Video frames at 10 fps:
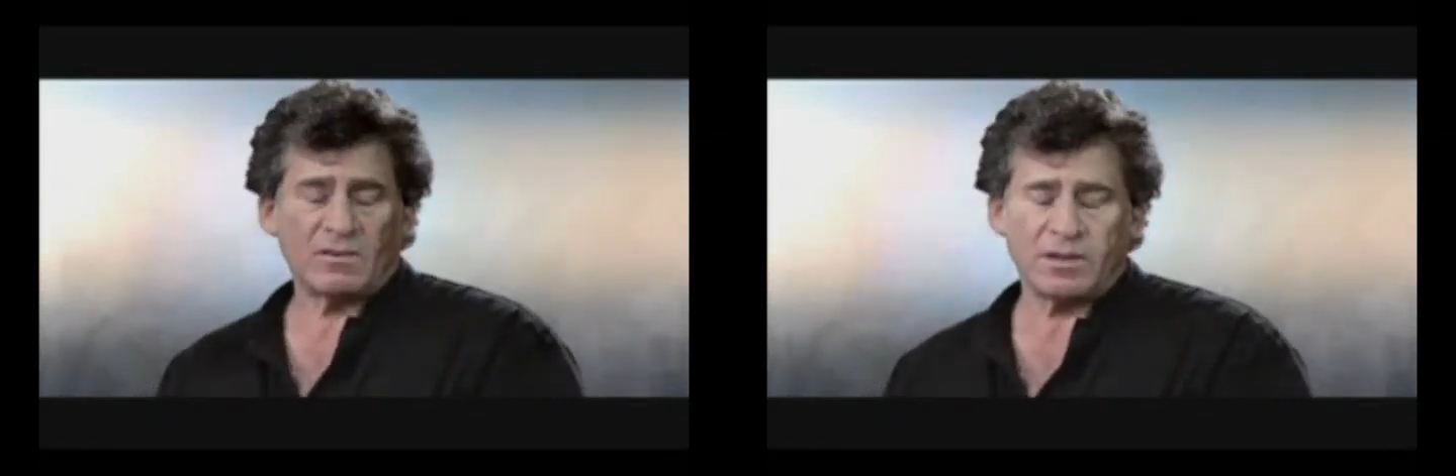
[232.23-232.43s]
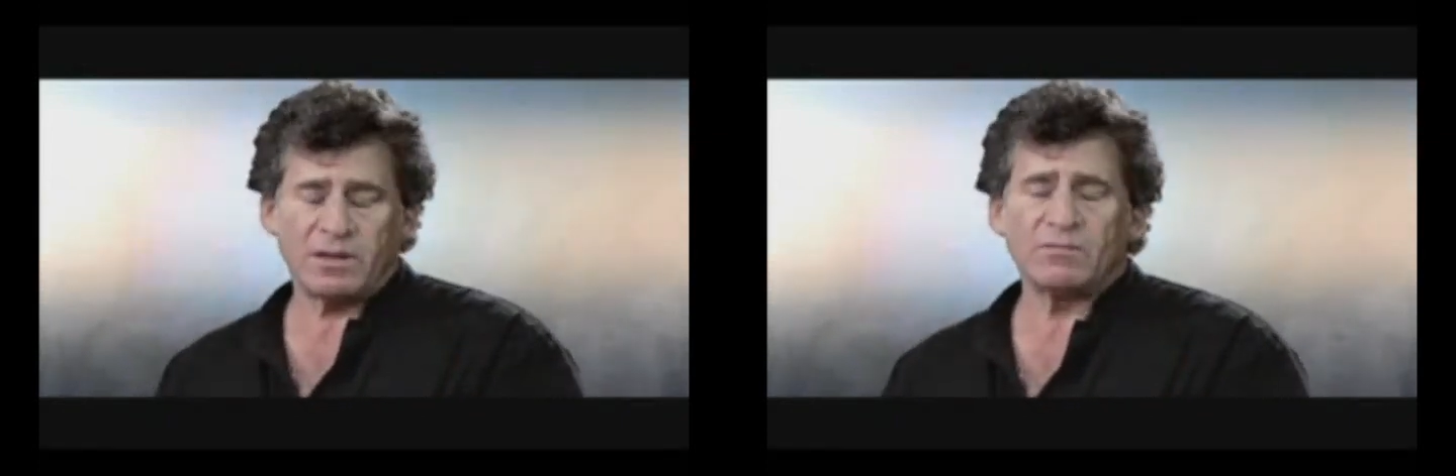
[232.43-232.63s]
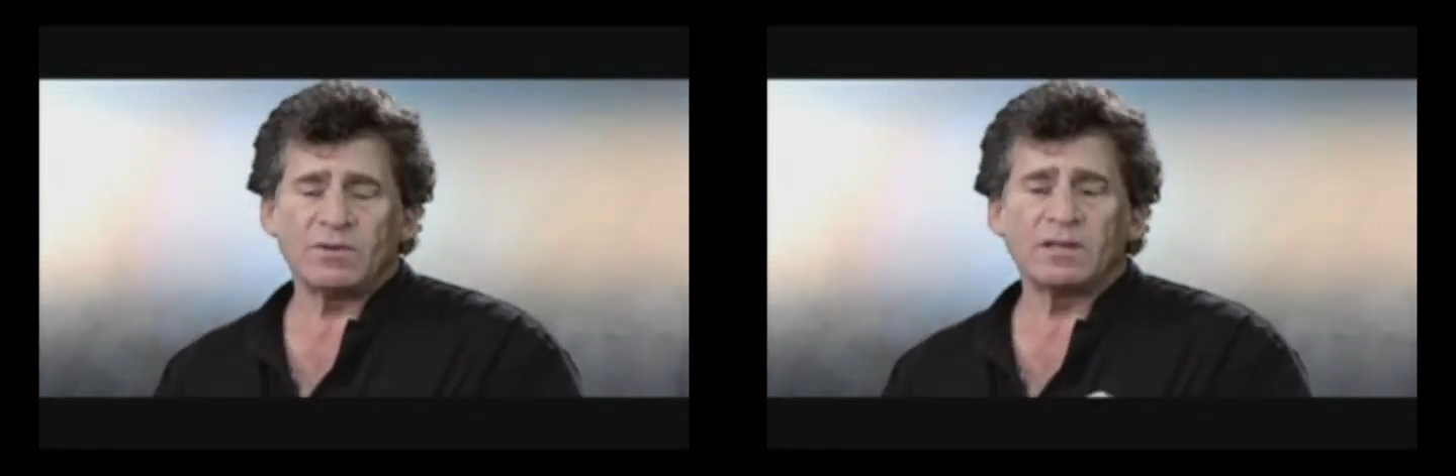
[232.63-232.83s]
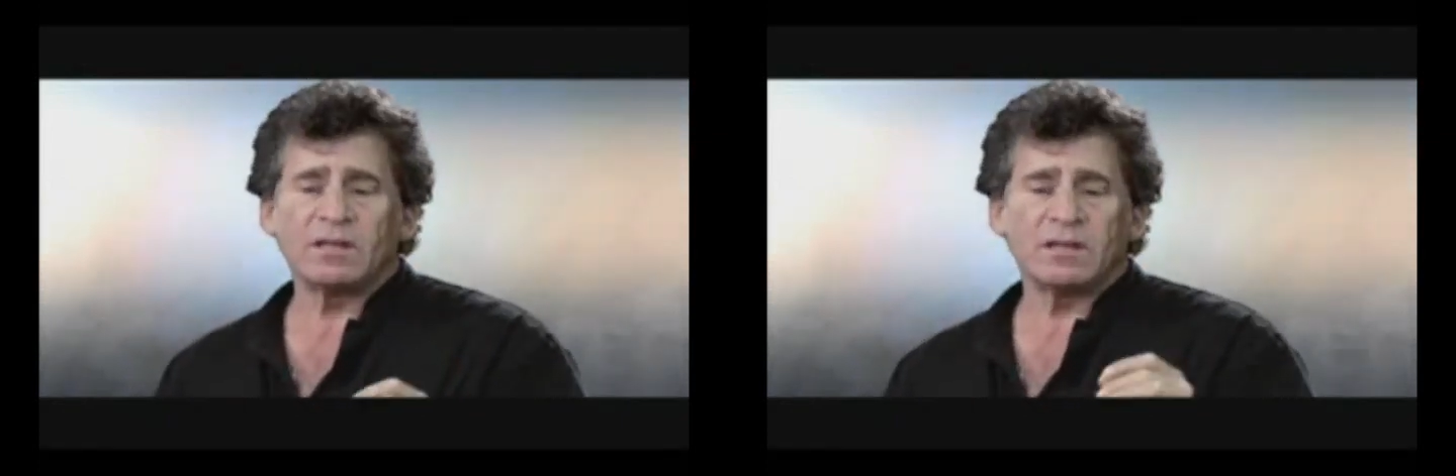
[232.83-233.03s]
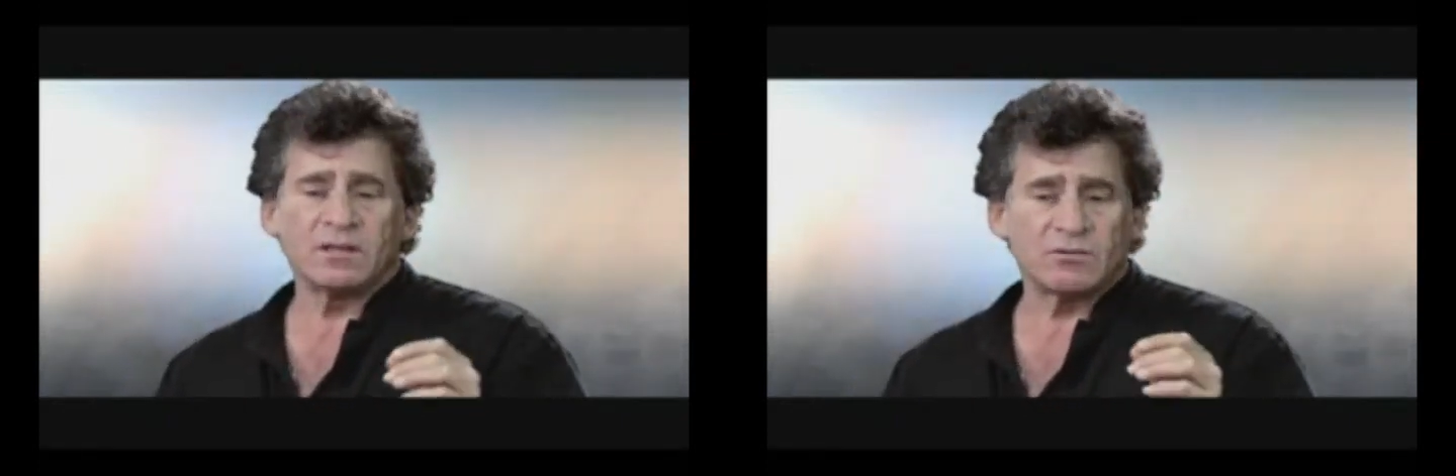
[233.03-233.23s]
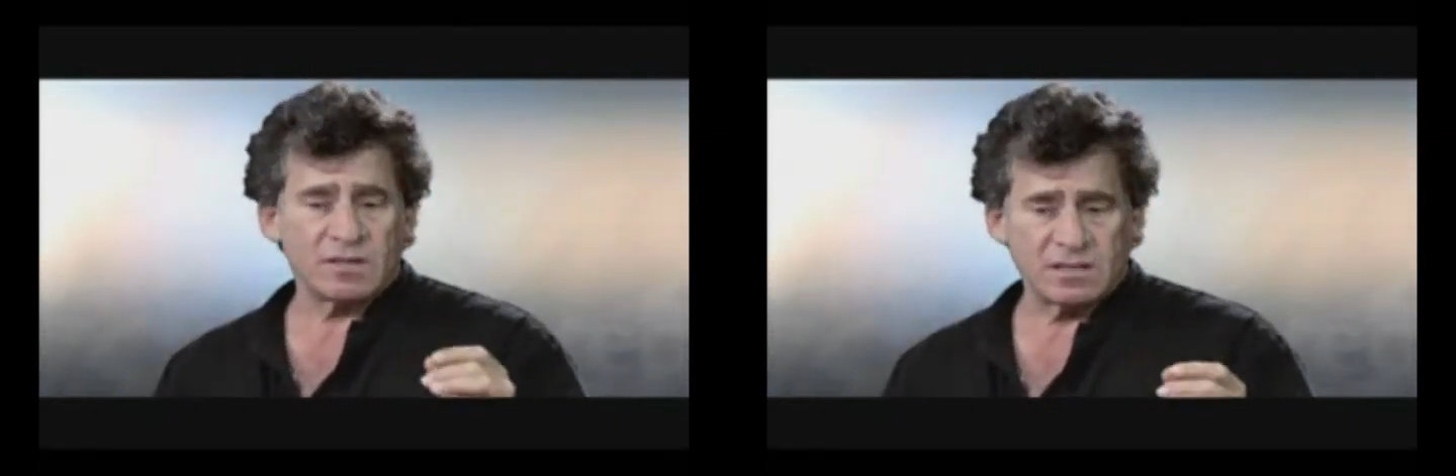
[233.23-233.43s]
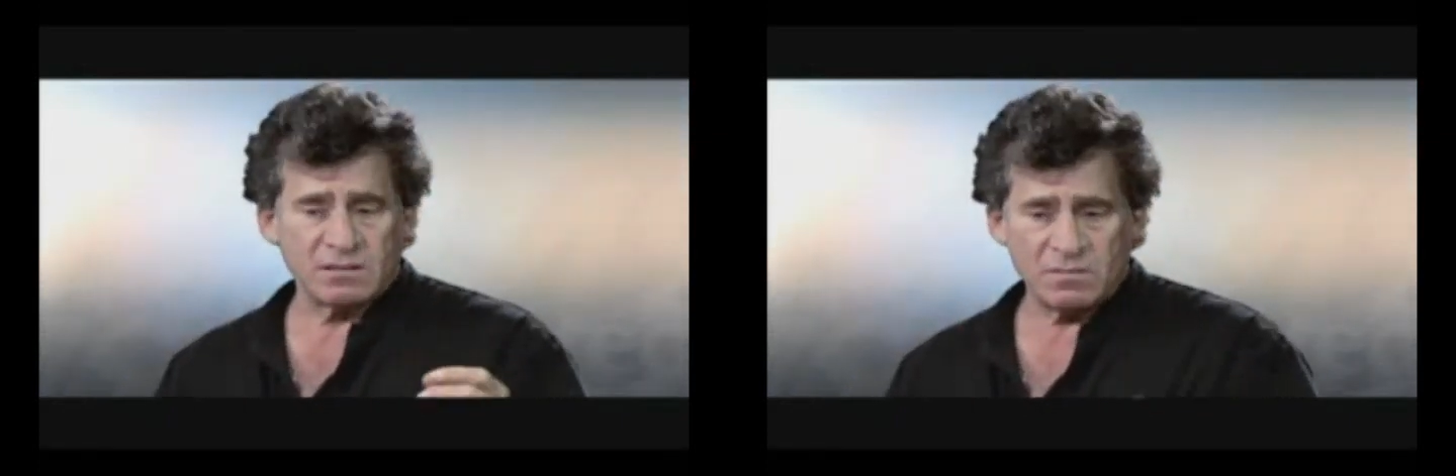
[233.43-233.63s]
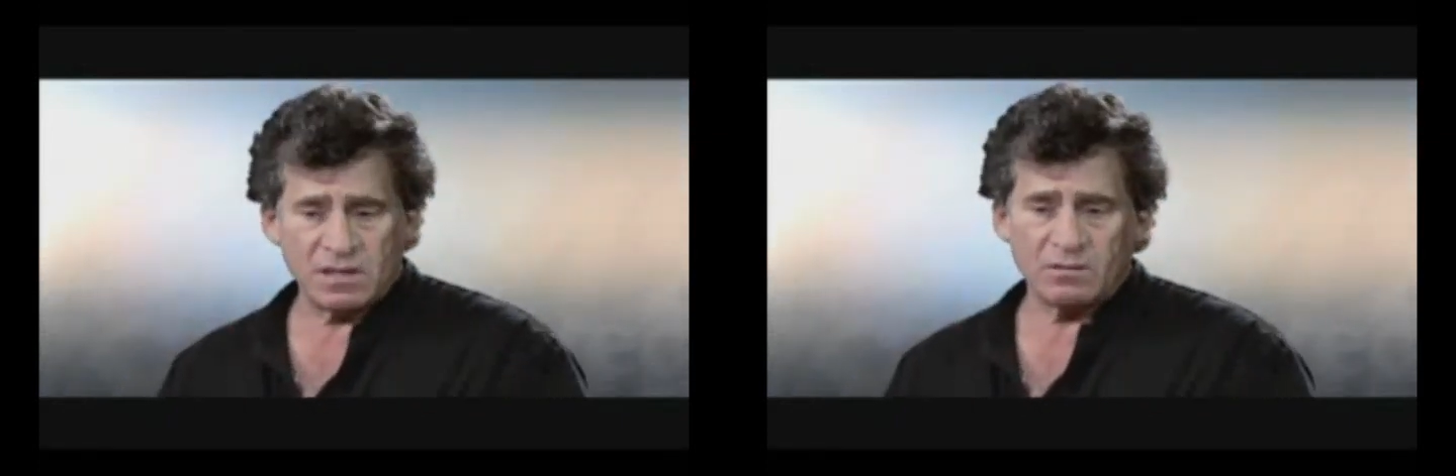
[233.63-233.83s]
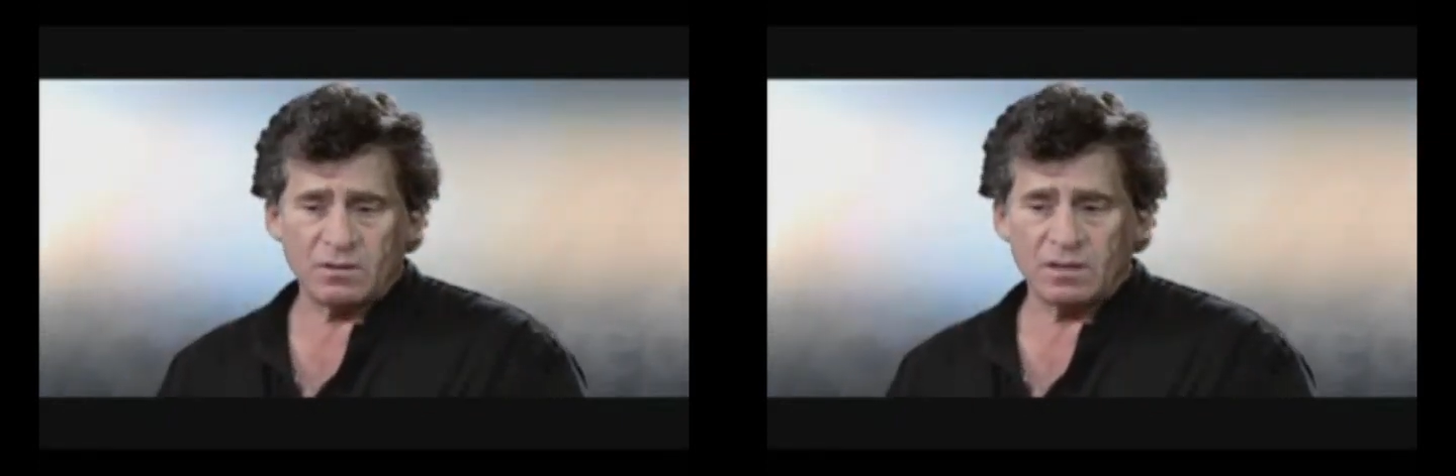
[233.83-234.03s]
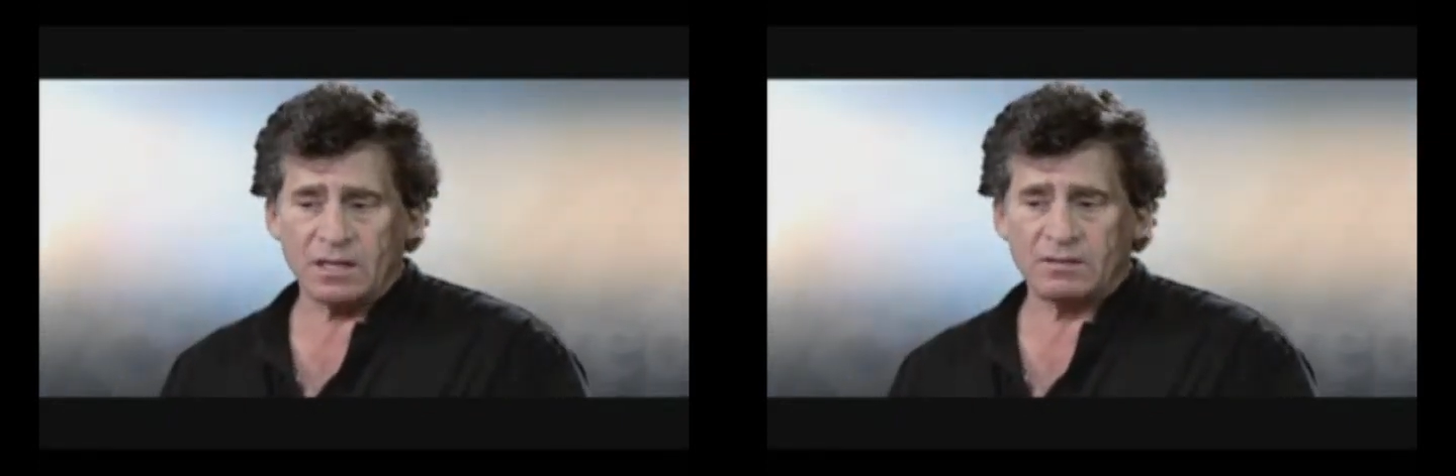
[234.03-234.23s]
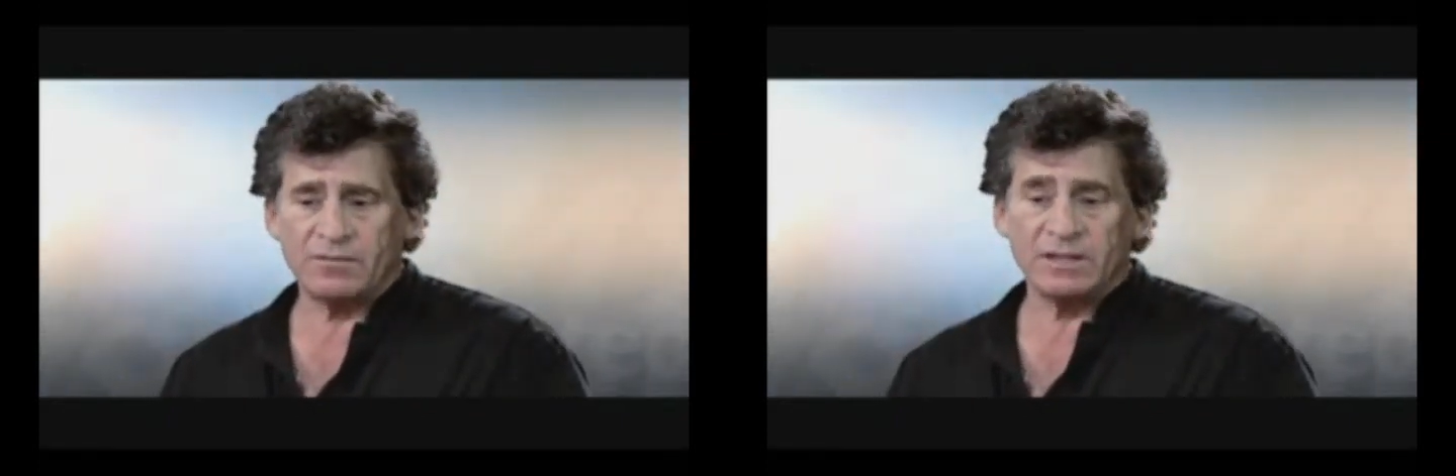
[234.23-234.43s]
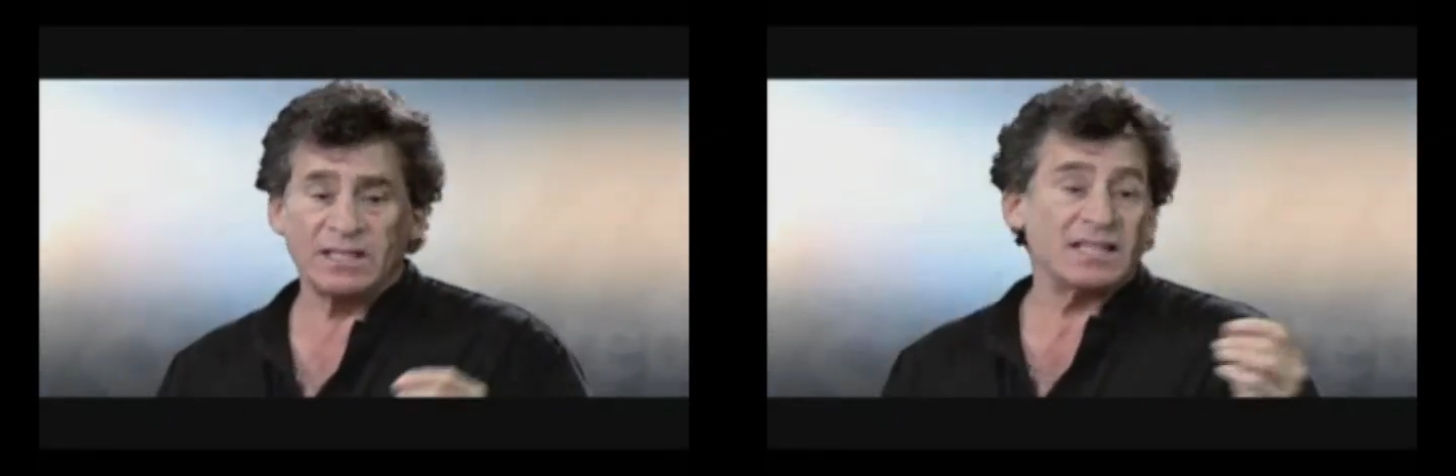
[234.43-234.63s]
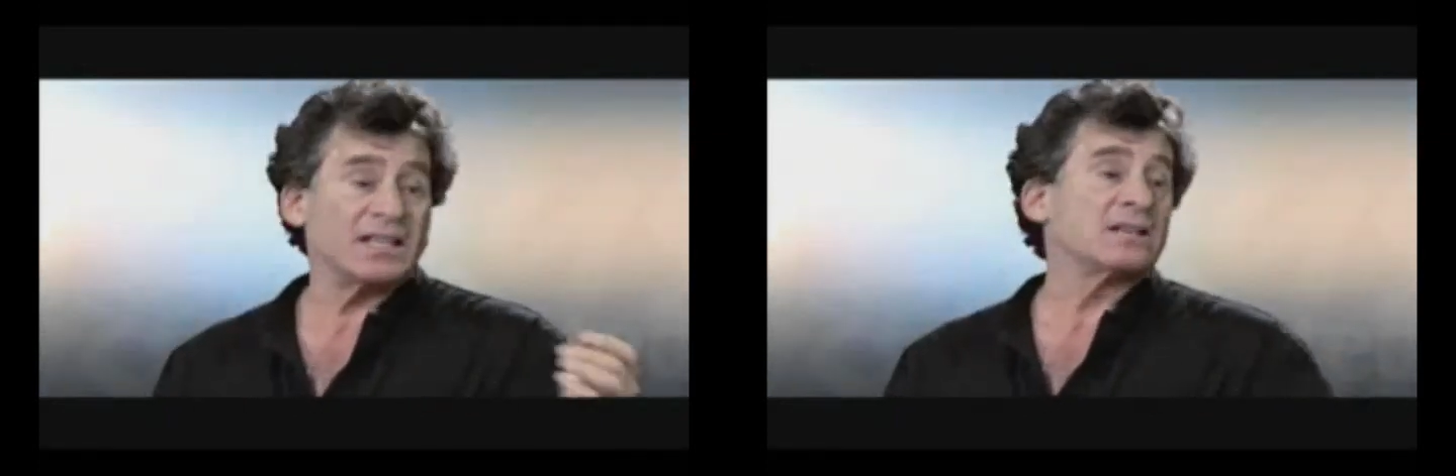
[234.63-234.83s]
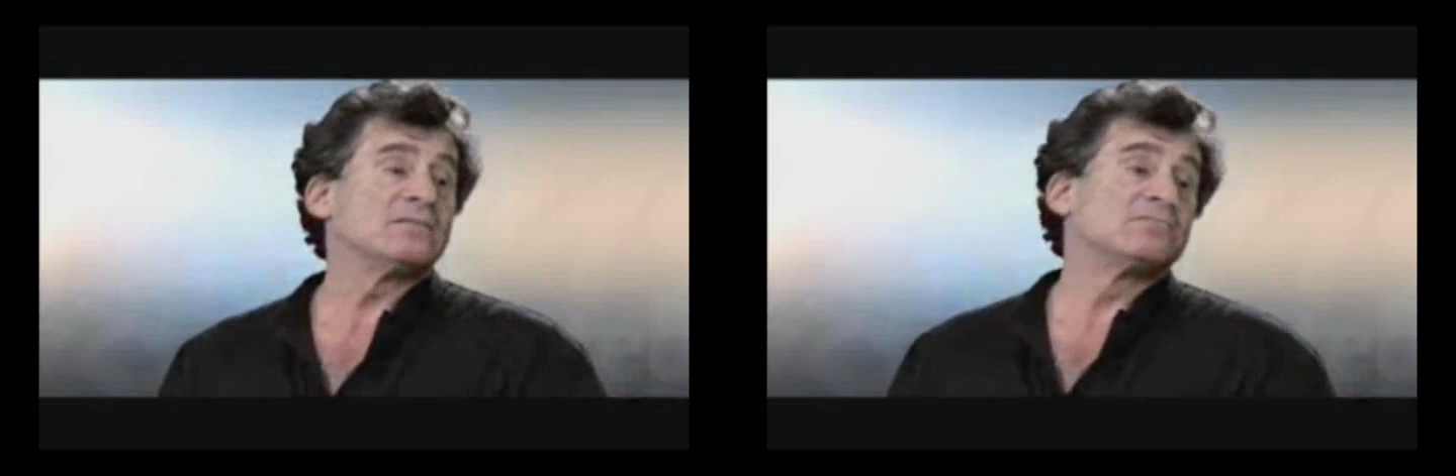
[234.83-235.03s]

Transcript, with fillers: or that really interested me, were like Fellini.